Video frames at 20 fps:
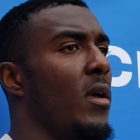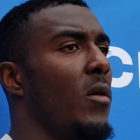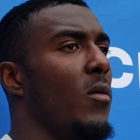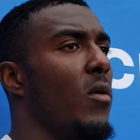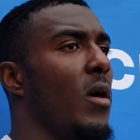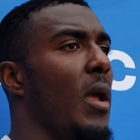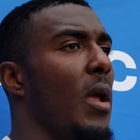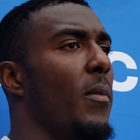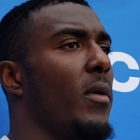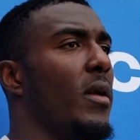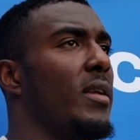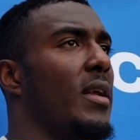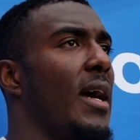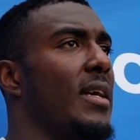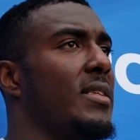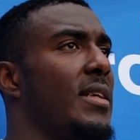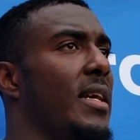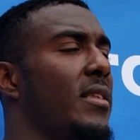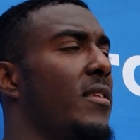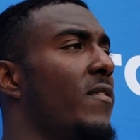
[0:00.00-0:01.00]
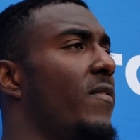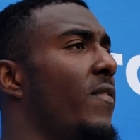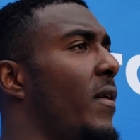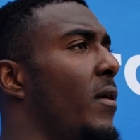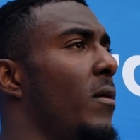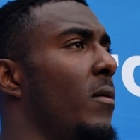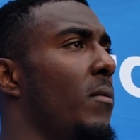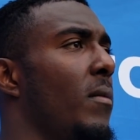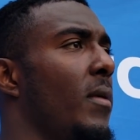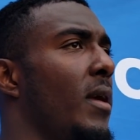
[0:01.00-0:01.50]
we're able to dissect the
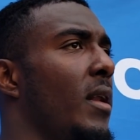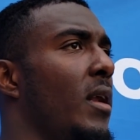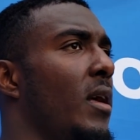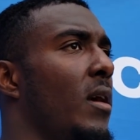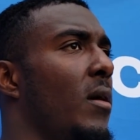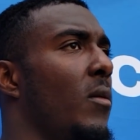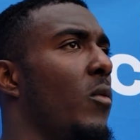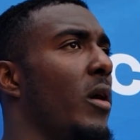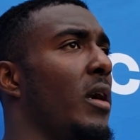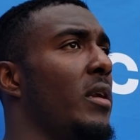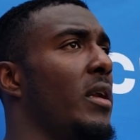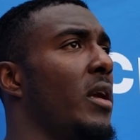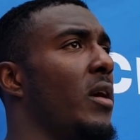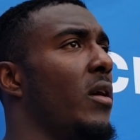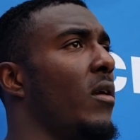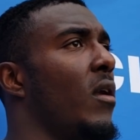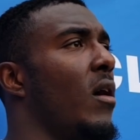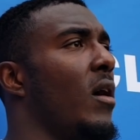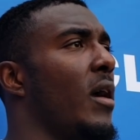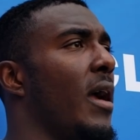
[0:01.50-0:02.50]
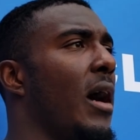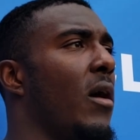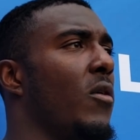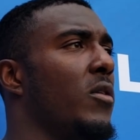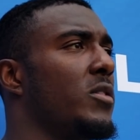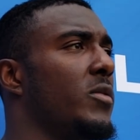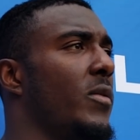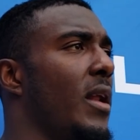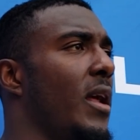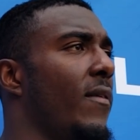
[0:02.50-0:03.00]
film, and we're in there long
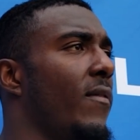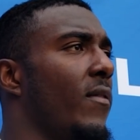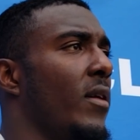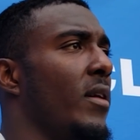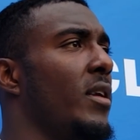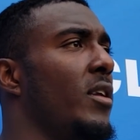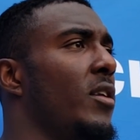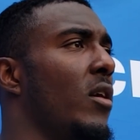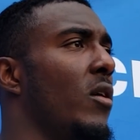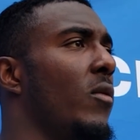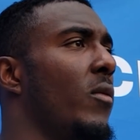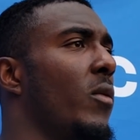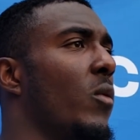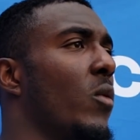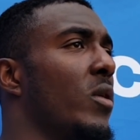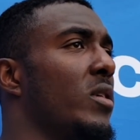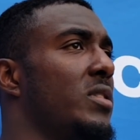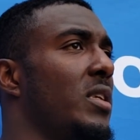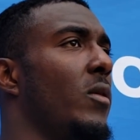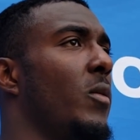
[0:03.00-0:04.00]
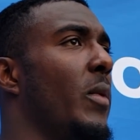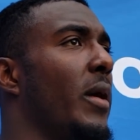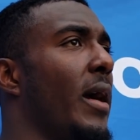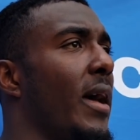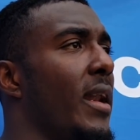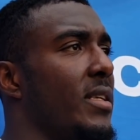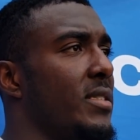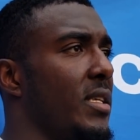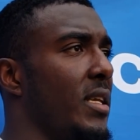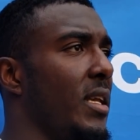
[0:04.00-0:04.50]
hours, whatever, and, you know, we're seeing what we
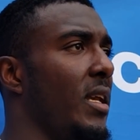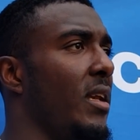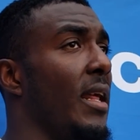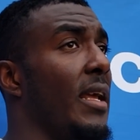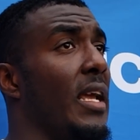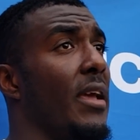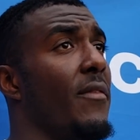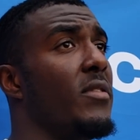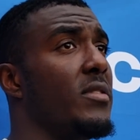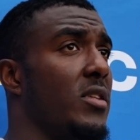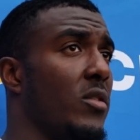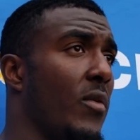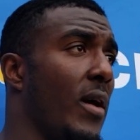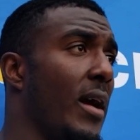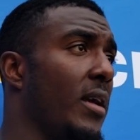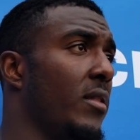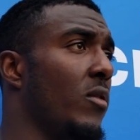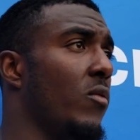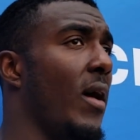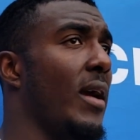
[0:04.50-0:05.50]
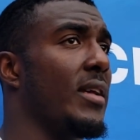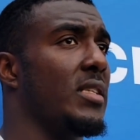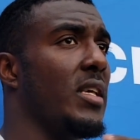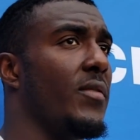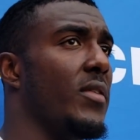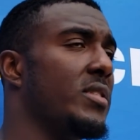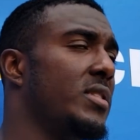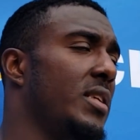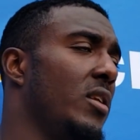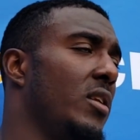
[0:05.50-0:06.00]
got to see, and they give us the right
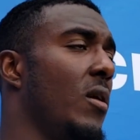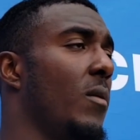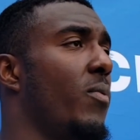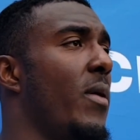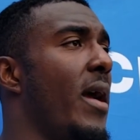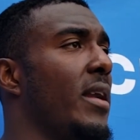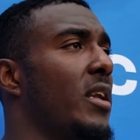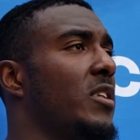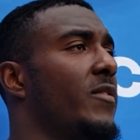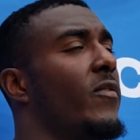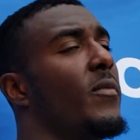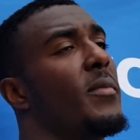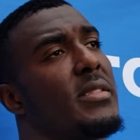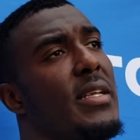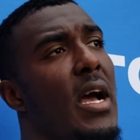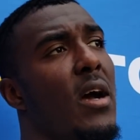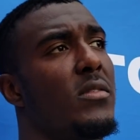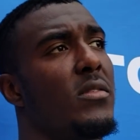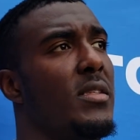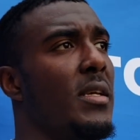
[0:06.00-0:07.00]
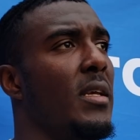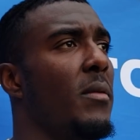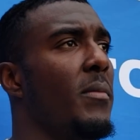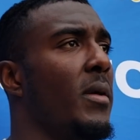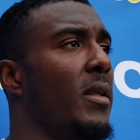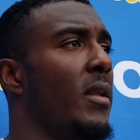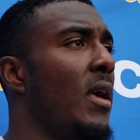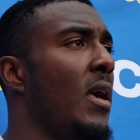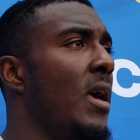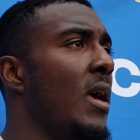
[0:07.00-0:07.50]
stuff to see during practice from the scout
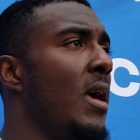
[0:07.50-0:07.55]
team, and,